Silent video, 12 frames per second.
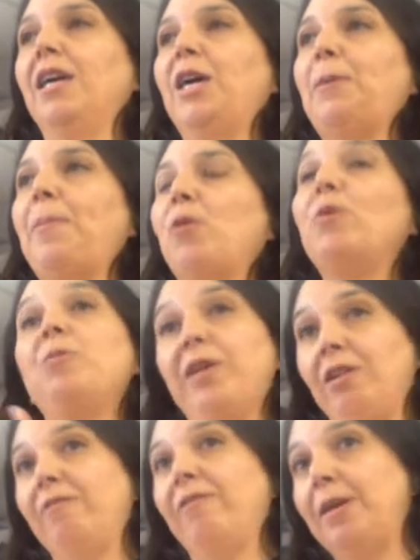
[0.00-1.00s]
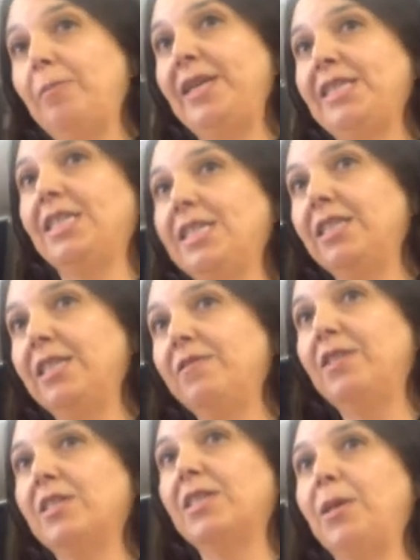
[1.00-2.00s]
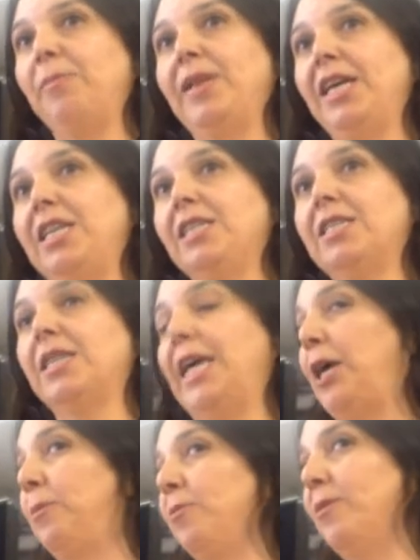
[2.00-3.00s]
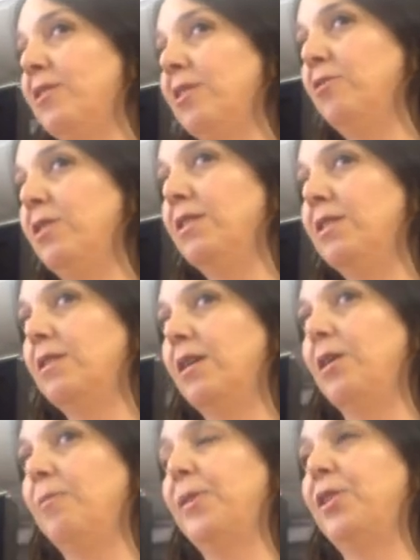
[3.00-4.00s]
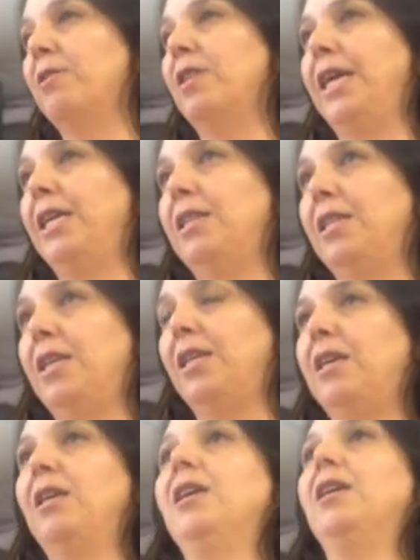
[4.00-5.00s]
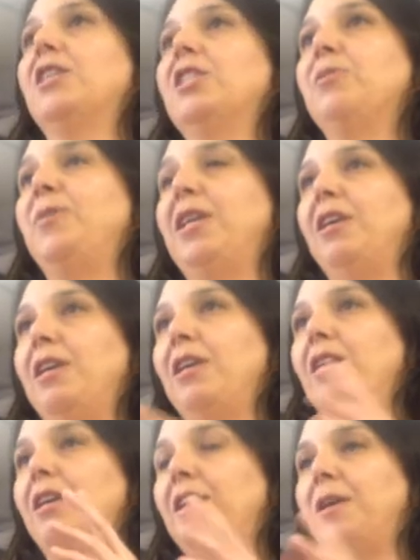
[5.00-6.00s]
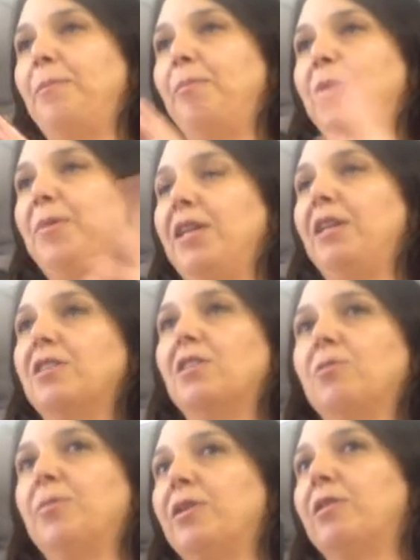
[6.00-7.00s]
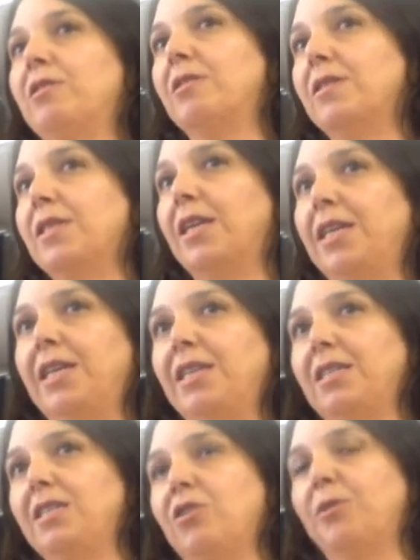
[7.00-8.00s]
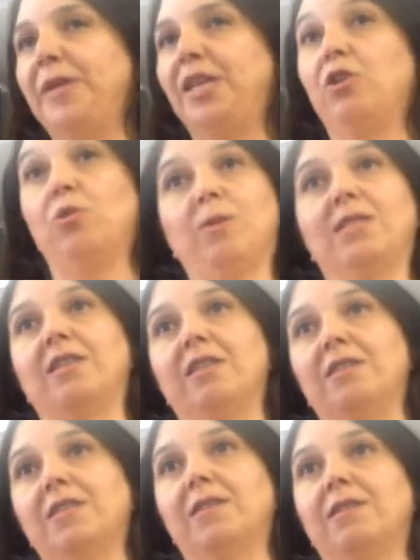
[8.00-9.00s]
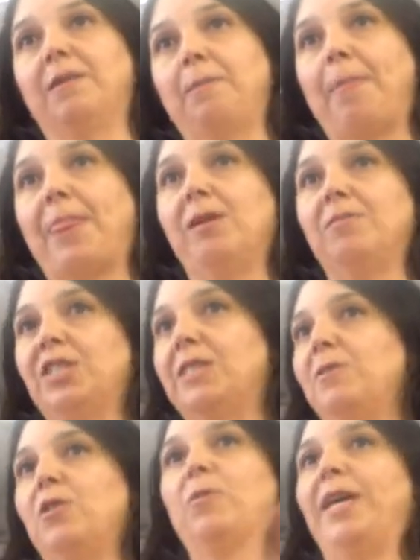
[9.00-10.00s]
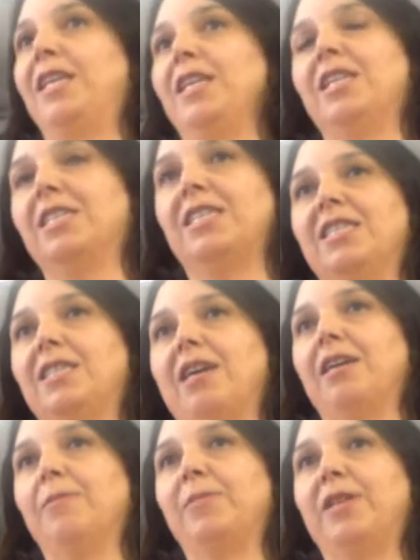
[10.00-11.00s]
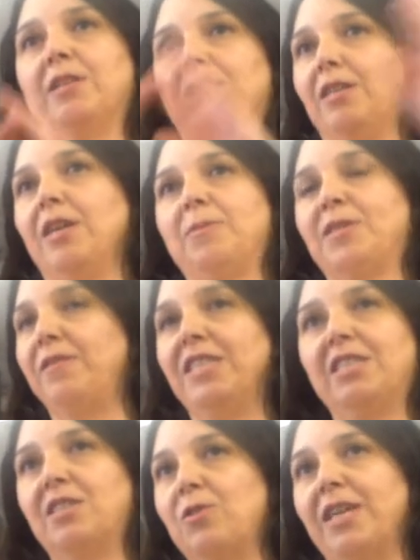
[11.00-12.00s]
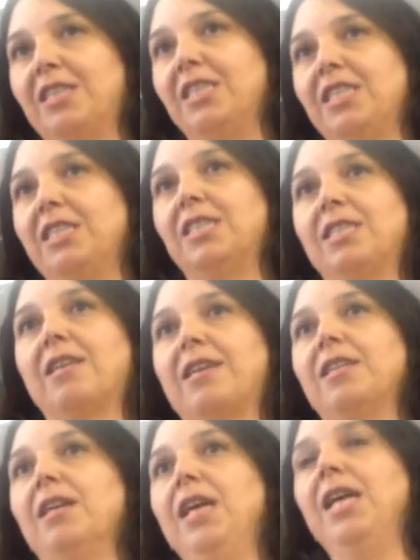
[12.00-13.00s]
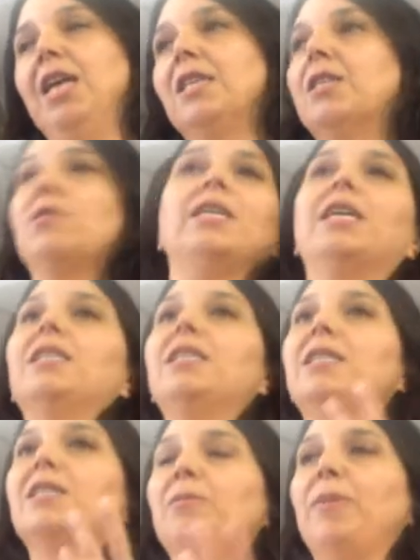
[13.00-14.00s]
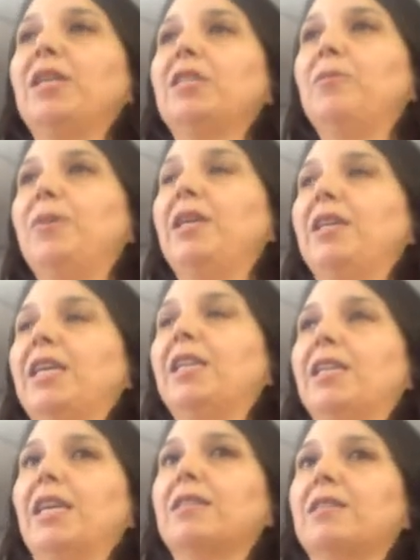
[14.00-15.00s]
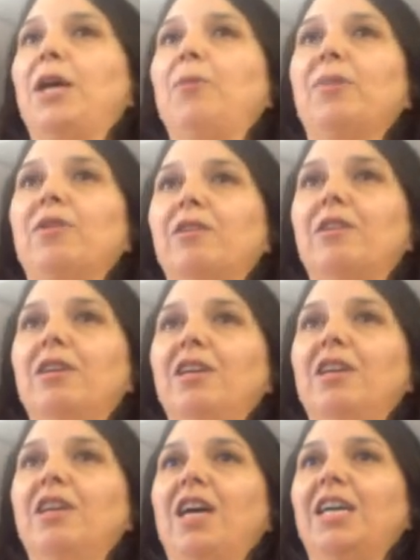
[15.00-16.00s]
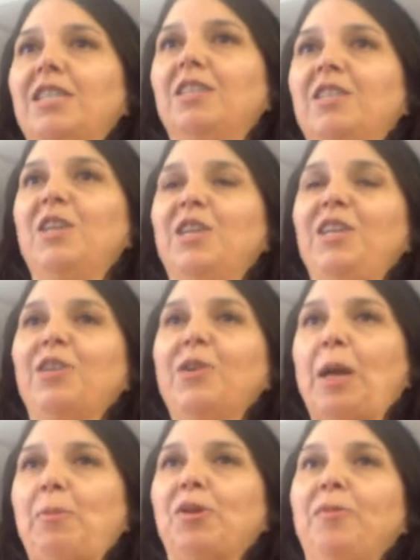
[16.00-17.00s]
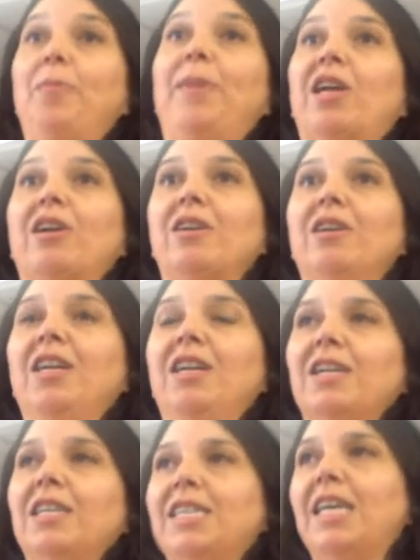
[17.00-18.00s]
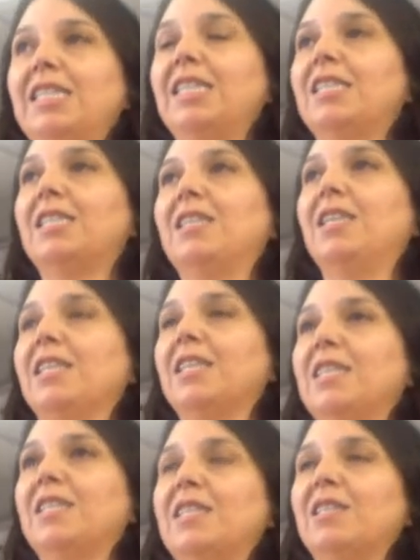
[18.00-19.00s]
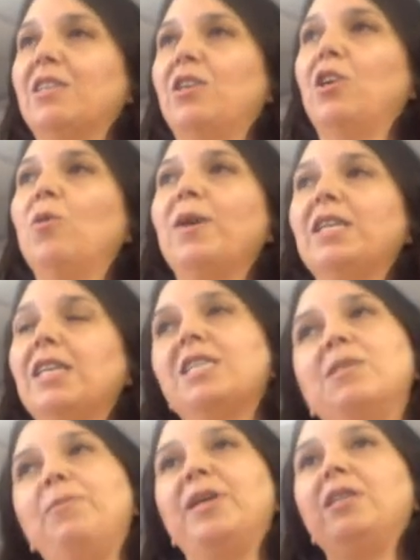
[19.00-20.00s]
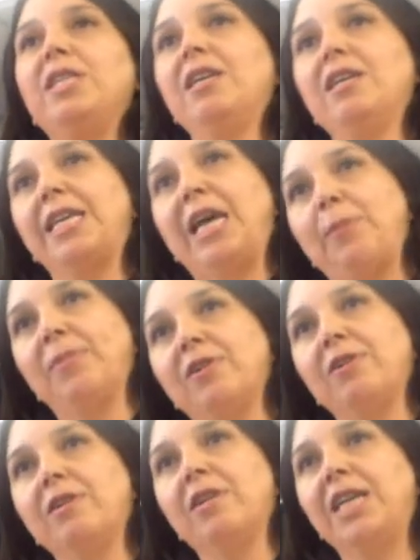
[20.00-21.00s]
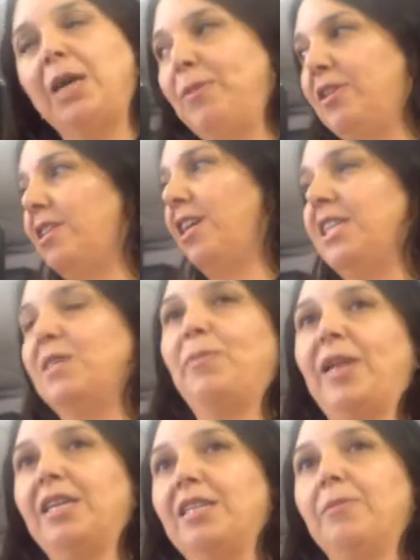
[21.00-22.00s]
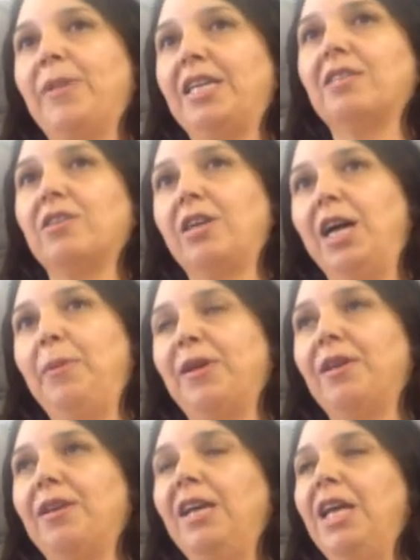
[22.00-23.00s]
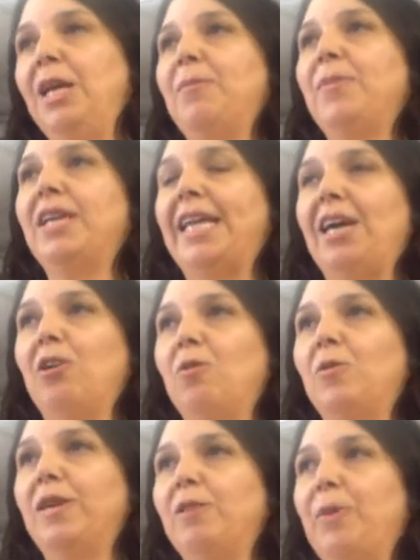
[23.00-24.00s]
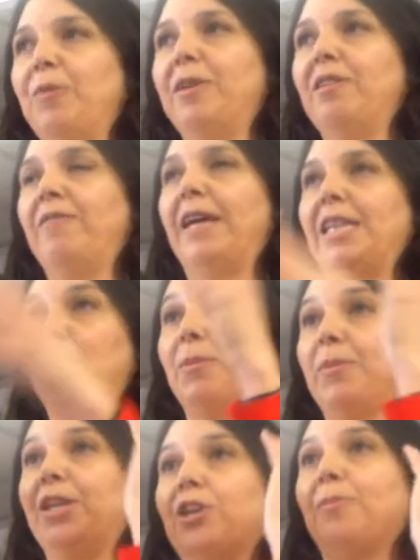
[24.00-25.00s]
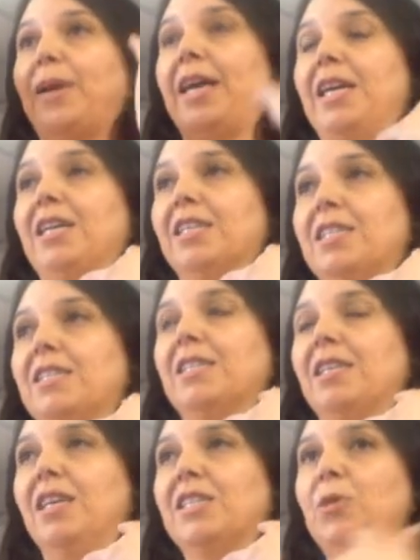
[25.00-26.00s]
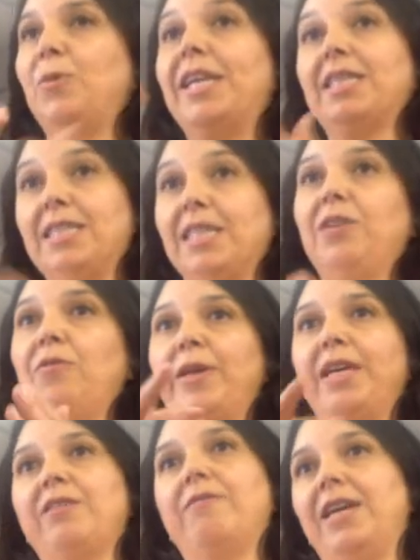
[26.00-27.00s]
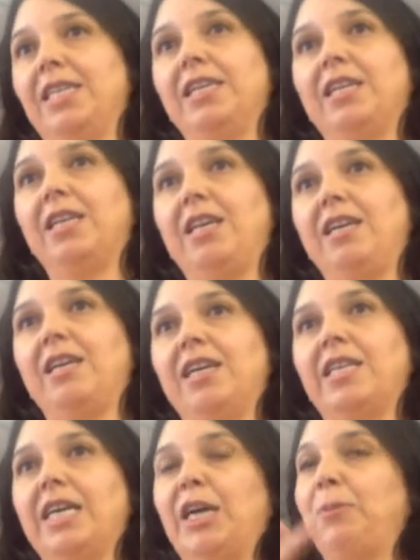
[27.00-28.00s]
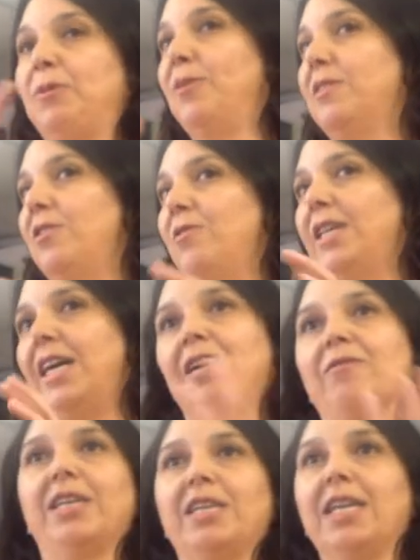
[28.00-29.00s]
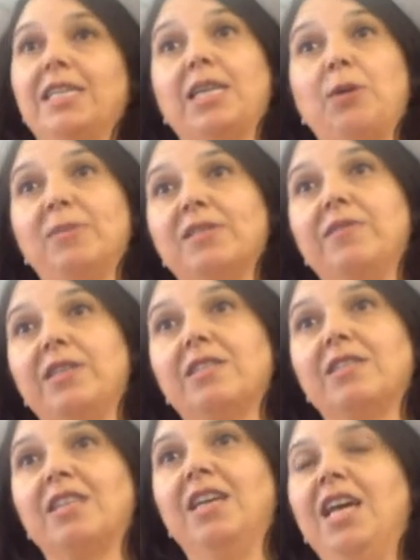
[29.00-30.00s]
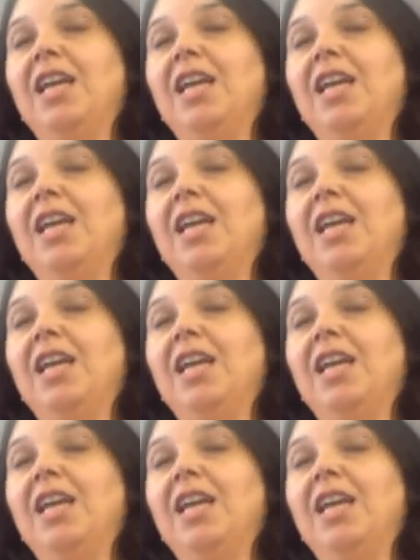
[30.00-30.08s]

Um, we will be sensitive to some planets in habitable zones, um, but they're likely to be maybe super Earth-sized orbiting cool stars, um, just the way that designed, the observation strategy is designed. So TESS isn't meant to be like the next Kepler, and you know Kepler but better. TESS is, is going, it's building on Kepler. Kepler taught us planet, planets are common, but now we want to find them nearby us, so we can see if we can find any in the habitable zone that have like nice atmospheres.